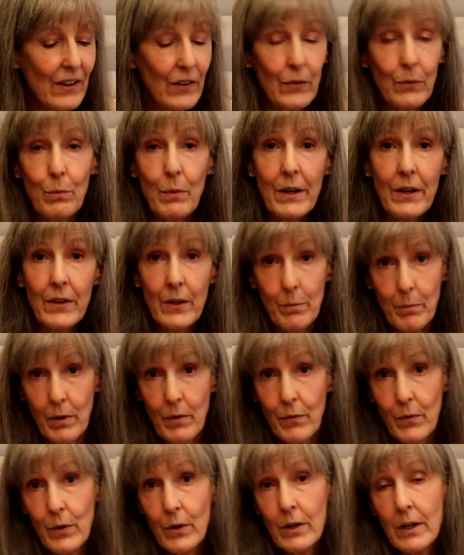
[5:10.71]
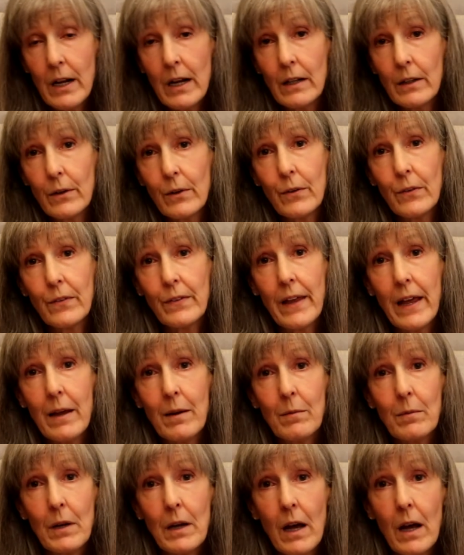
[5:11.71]
is one of the preferred colors
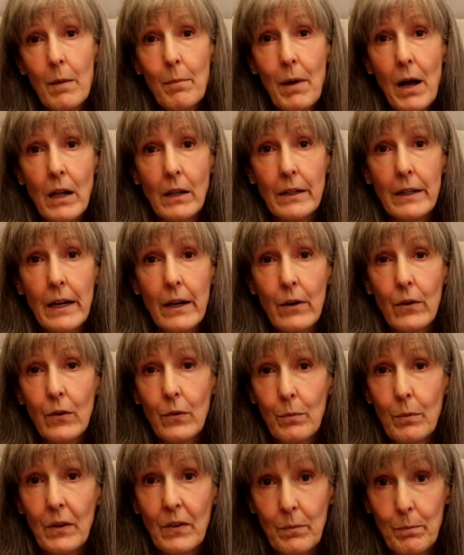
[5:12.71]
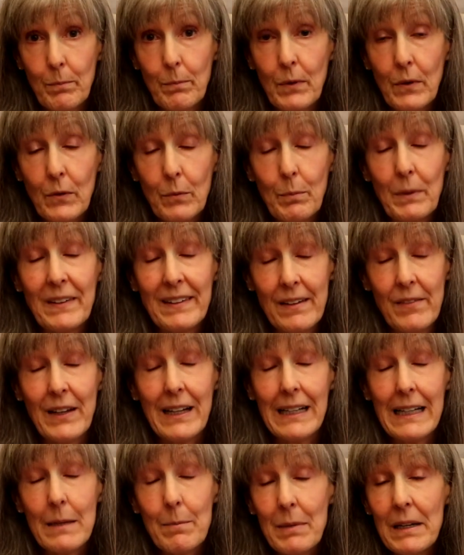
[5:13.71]
that pollinators,
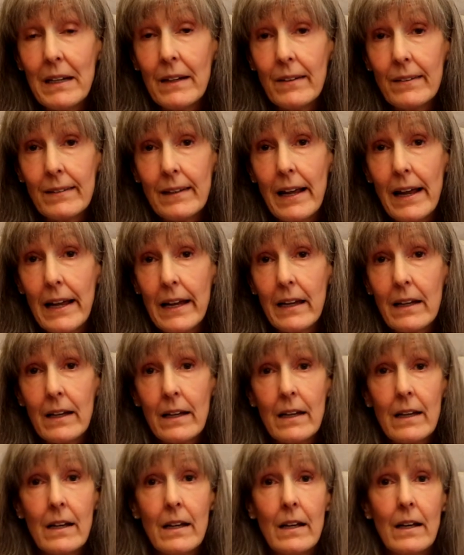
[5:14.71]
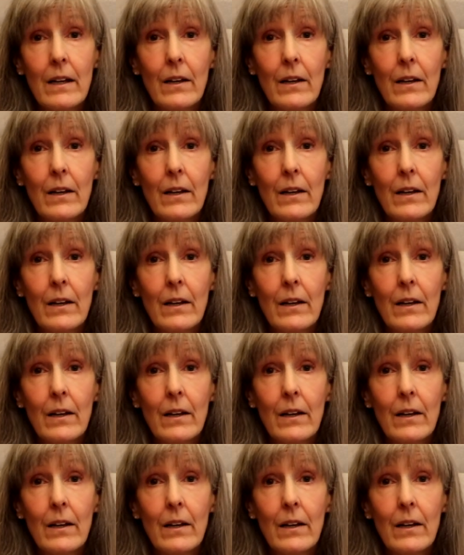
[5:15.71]
specifically bees, like.